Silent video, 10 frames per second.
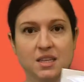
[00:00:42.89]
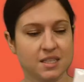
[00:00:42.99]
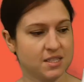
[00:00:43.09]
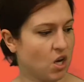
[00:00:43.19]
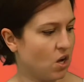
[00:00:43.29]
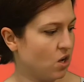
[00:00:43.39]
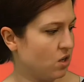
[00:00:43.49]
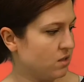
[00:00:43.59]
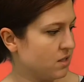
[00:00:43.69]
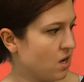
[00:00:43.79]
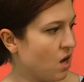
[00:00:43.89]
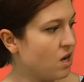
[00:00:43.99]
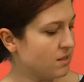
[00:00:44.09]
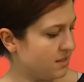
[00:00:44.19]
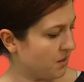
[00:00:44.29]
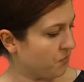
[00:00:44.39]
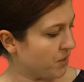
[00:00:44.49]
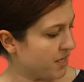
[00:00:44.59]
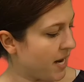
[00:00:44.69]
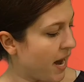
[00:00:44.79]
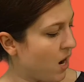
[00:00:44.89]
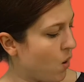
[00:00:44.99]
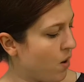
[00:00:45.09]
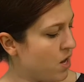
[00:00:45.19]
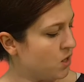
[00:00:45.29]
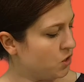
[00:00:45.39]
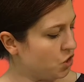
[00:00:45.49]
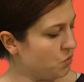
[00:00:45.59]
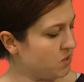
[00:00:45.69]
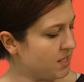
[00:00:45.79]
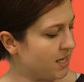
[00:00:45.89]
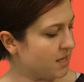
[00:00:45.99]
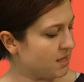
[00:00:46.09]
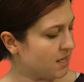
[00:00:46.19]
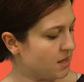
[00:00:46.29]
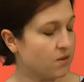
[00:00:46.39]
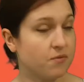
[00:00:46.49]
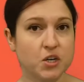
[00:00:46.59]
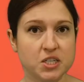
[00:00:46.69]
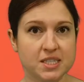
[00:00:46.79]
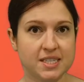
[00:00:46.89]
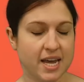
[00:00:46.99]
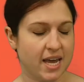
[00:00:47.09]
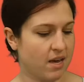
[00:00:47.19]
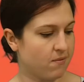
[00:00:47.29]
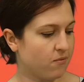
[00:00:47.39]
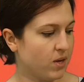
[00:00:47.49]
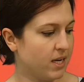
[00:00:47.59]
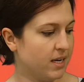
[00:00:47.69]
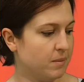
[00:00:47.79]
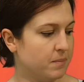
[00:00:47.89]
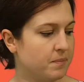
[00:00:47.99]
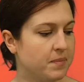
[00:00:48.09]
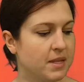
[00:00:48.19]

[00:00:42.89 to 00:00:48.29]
It's called All Different Now Juneteenth, the First Day of Freedom.